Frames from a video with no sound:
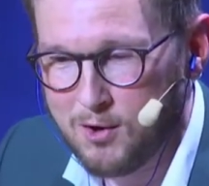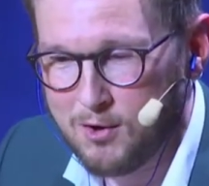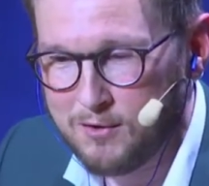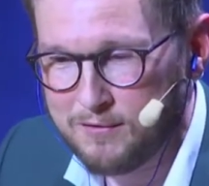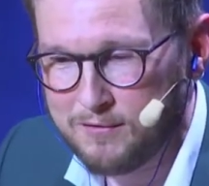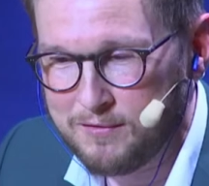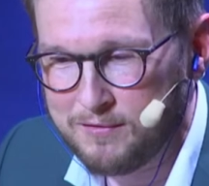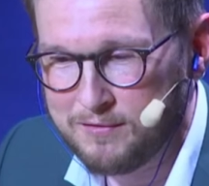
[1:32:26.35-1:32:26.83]

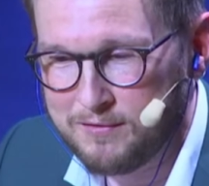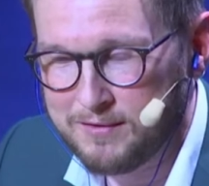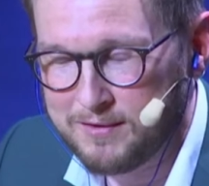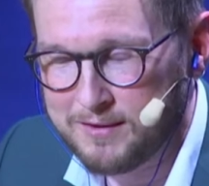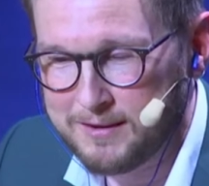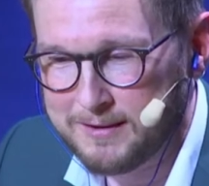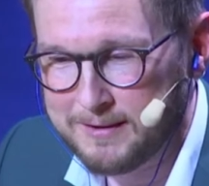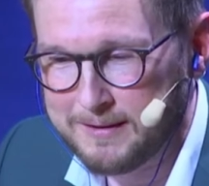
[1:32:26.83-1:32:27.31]

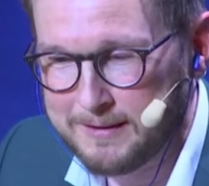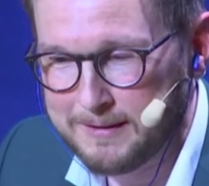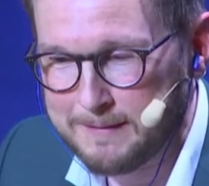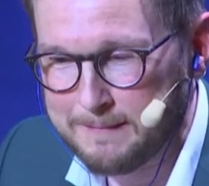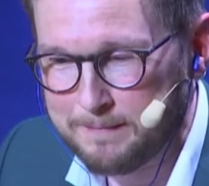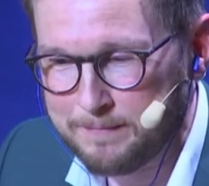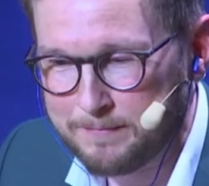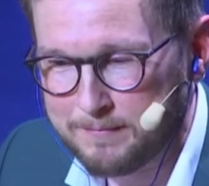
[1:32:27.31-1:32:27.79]
of
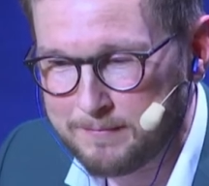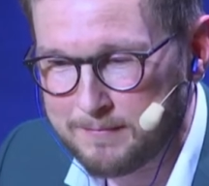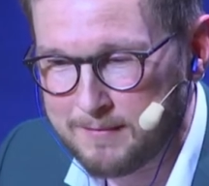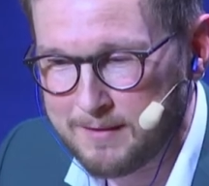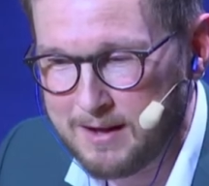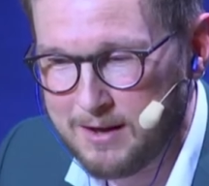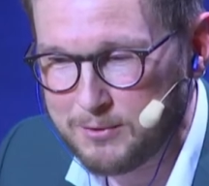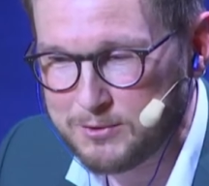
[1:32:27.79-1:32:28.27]

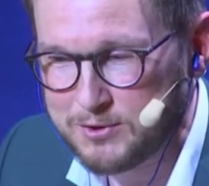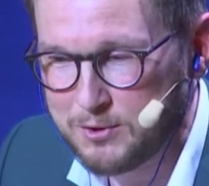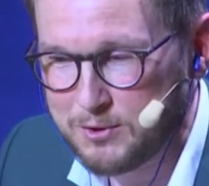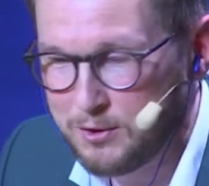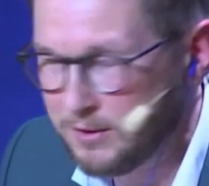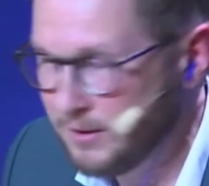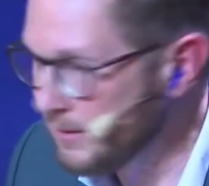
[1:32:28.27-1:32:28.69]
um, how it's